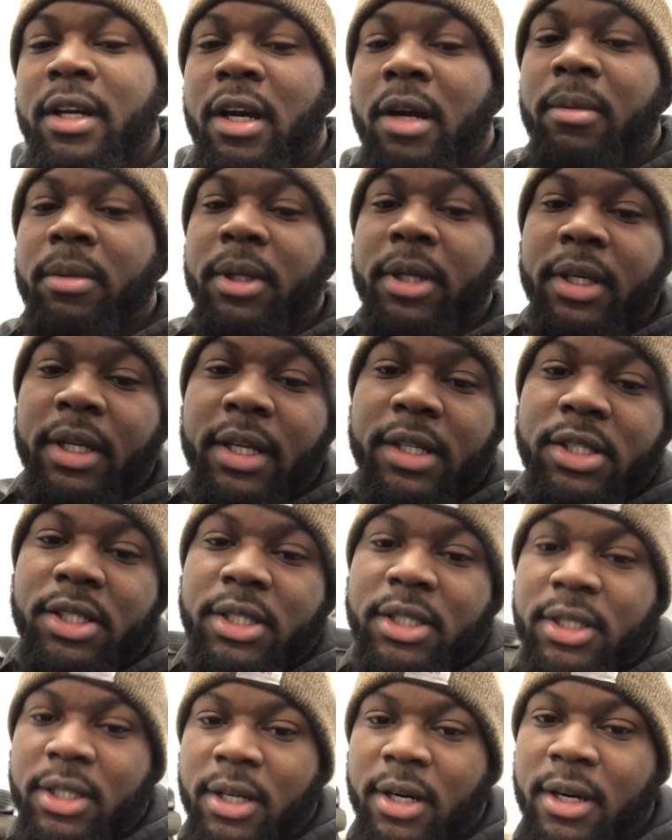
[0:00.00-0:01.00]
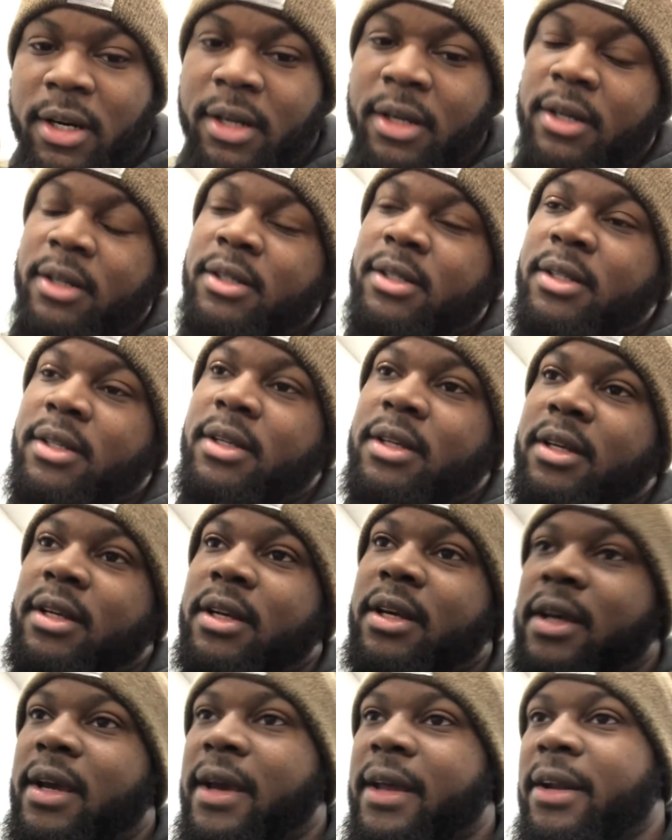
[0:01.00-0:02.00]
I've been looking at GTRs,
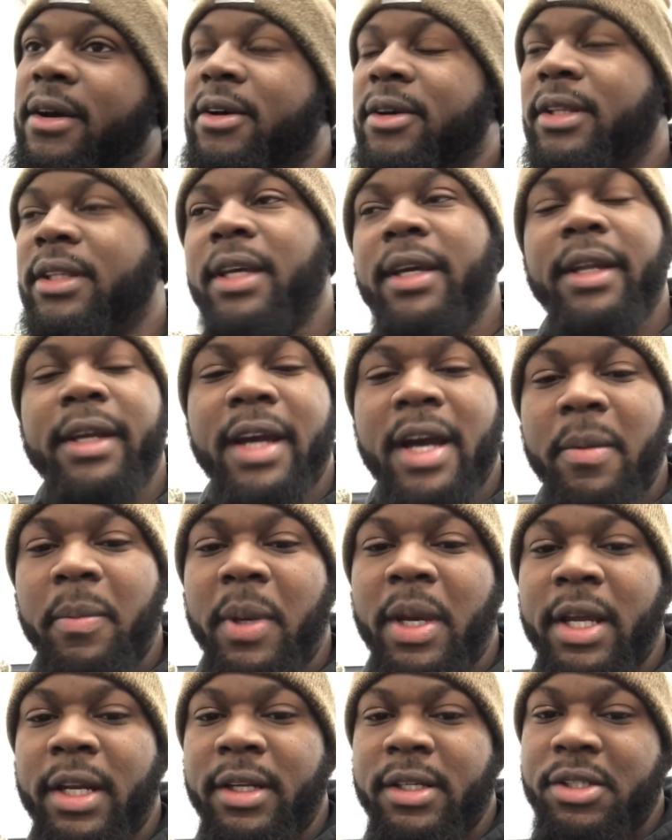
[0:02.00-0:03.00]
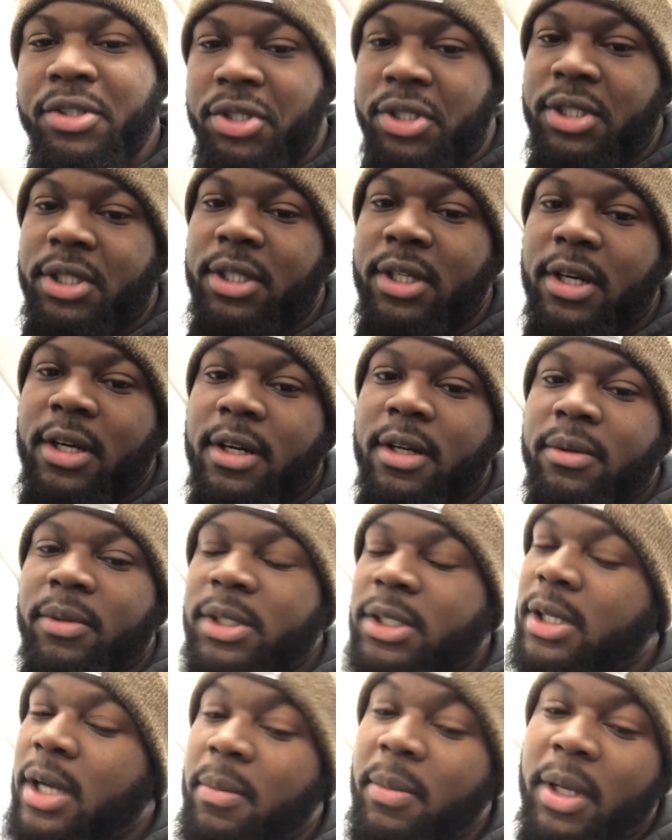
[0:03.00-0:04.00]
and the only thing that got me out of the GTR,
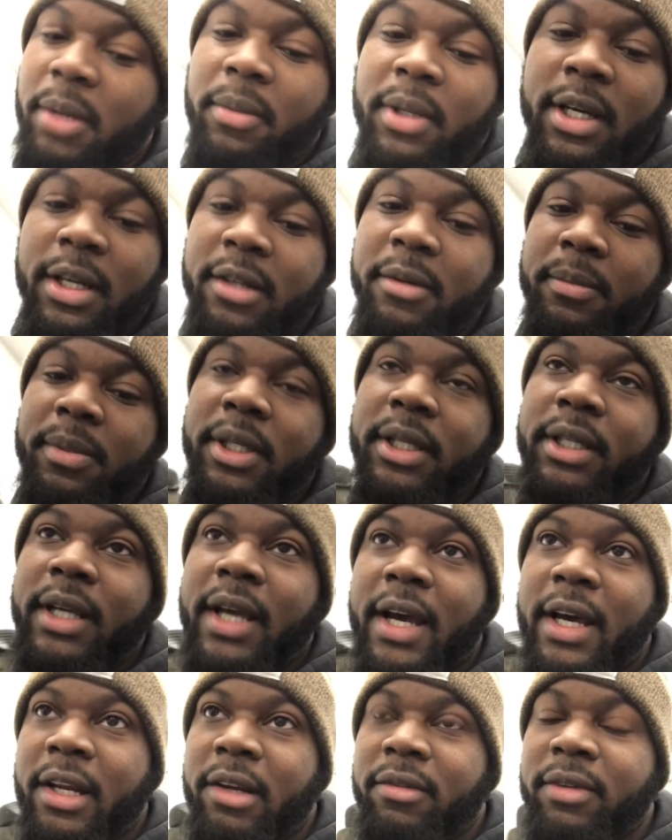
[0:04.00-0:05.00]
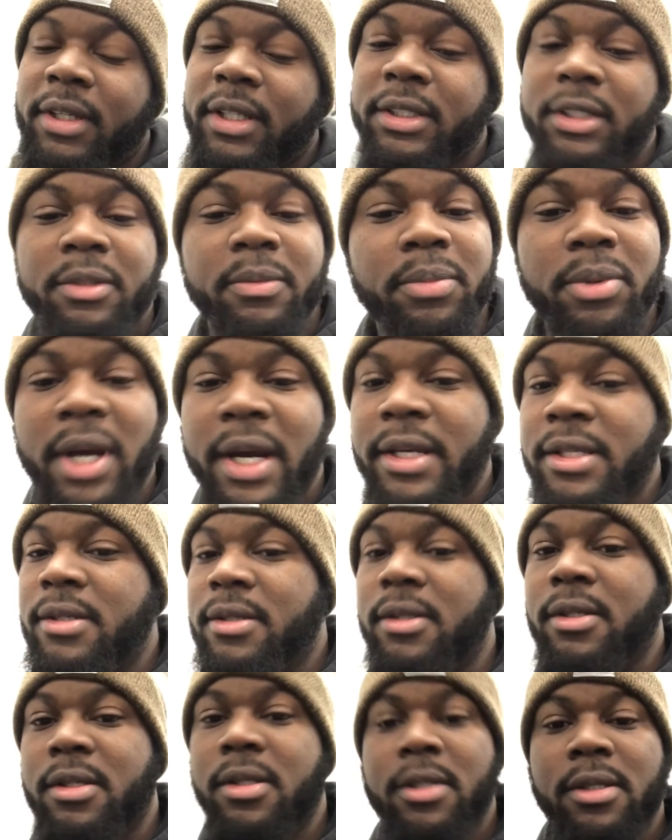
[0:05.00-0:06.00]
which I mean I'm not completely out of it because them prices
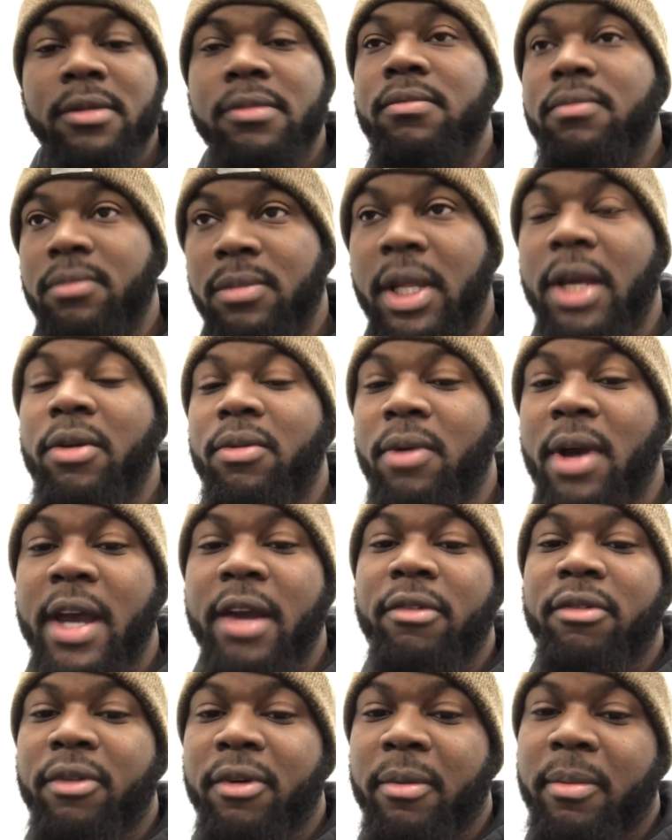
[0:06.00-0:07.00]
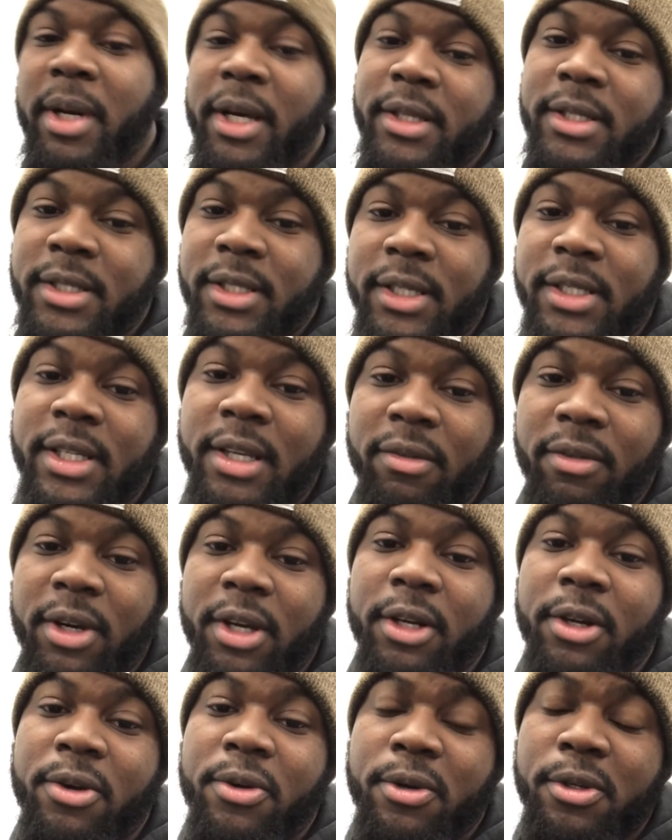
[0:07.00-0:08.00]
is they right for about
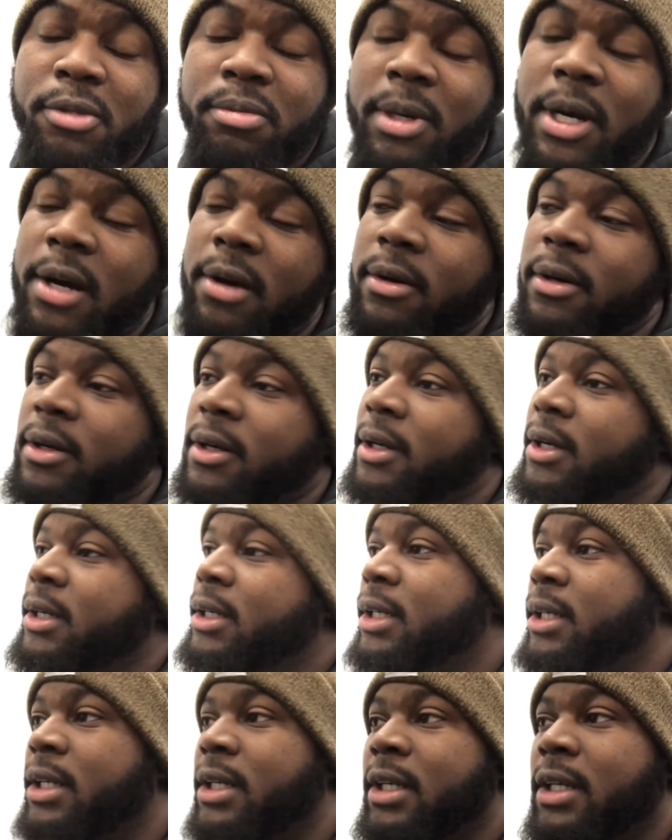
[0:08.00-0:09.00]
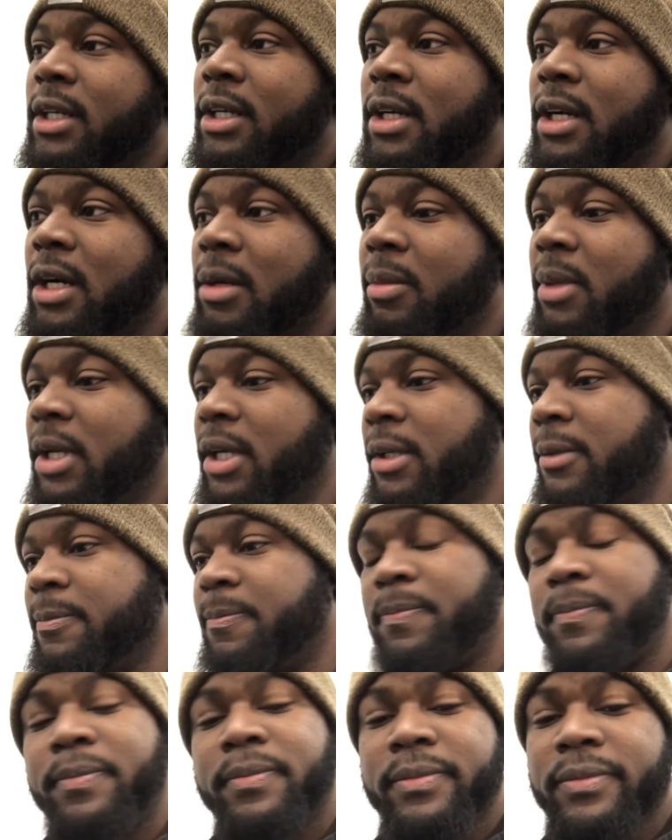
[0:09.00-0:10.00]
600-700 horsepower. I mean
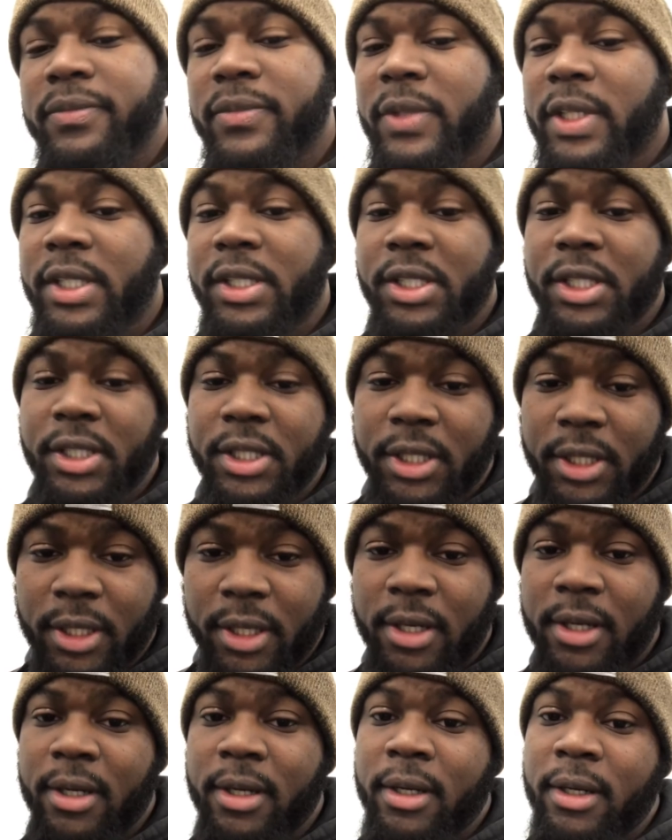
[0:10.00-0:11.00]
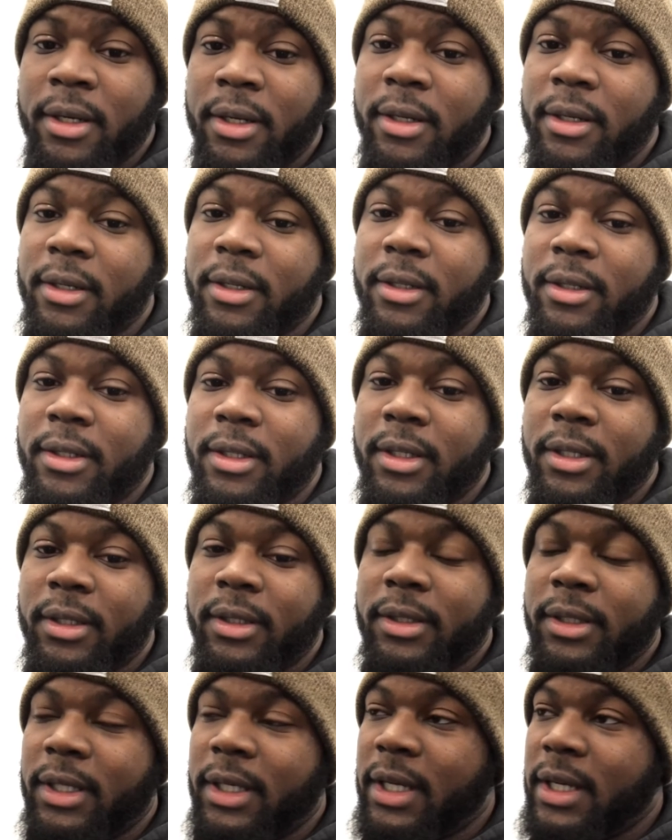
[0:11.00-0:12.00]
the GTR
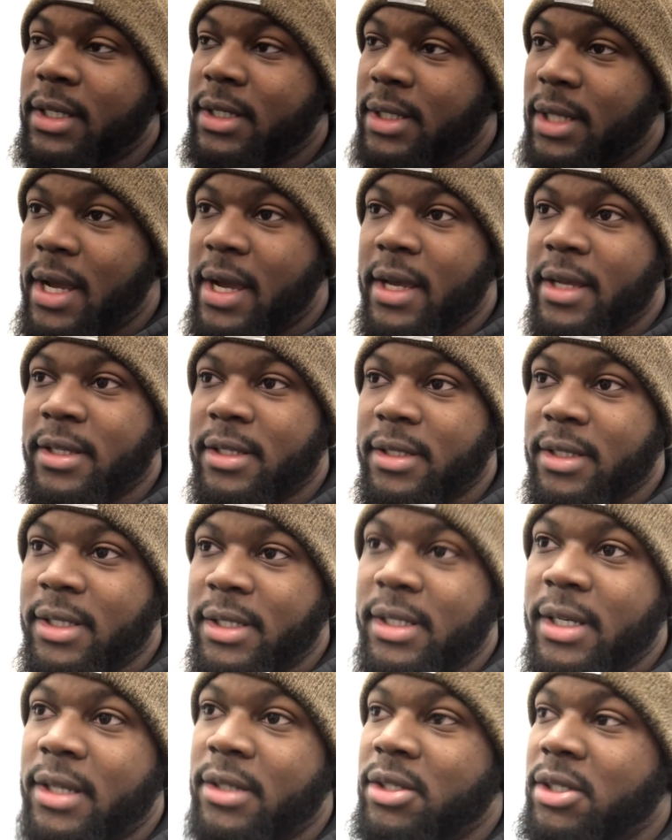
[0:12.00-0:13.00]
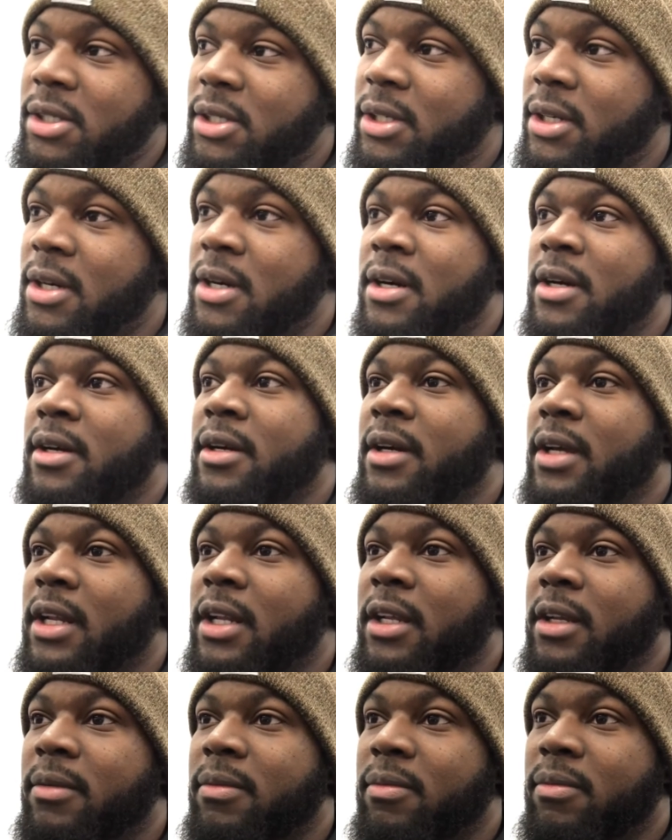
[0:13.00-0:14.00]
is nice, Nissan GTR,
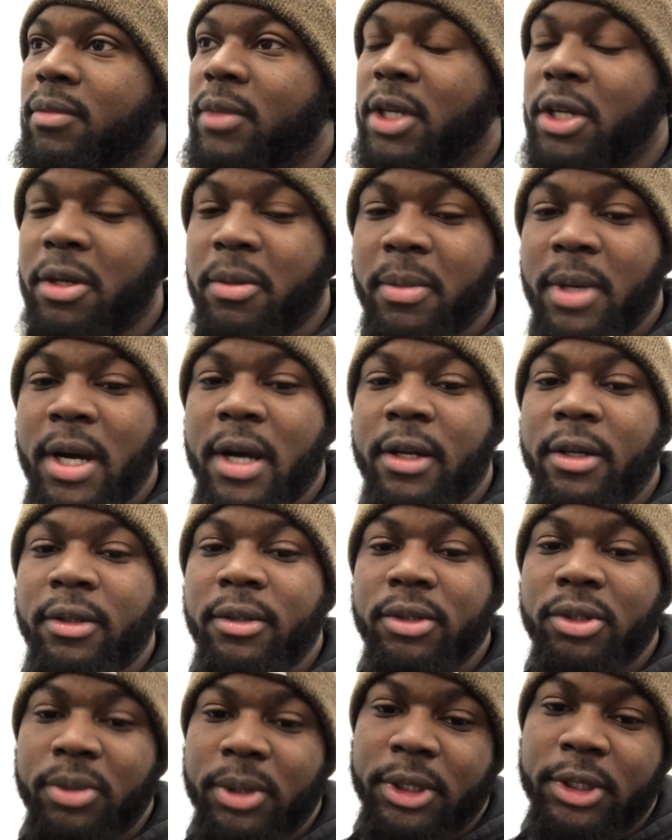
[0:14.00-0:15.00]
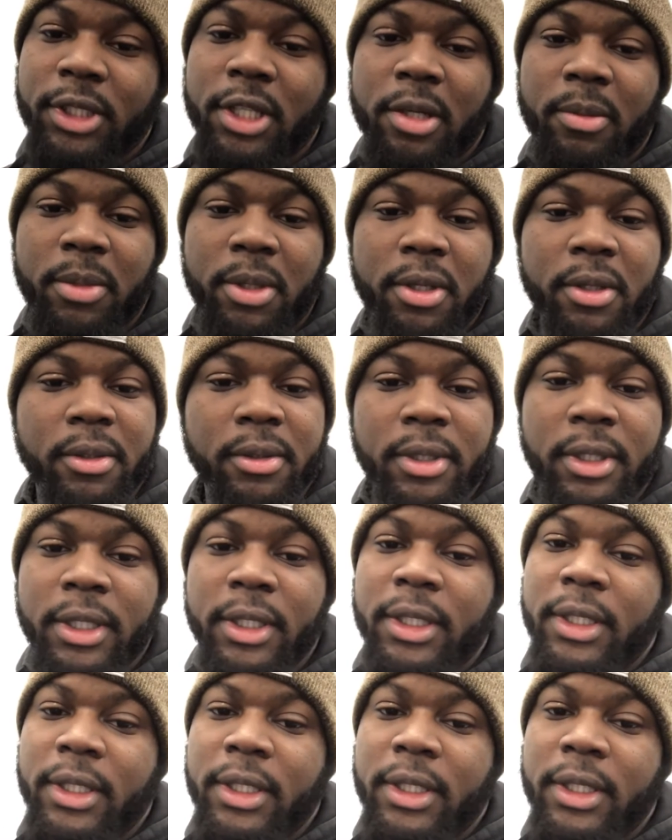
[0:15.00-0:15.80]
and the year model, twin turbo,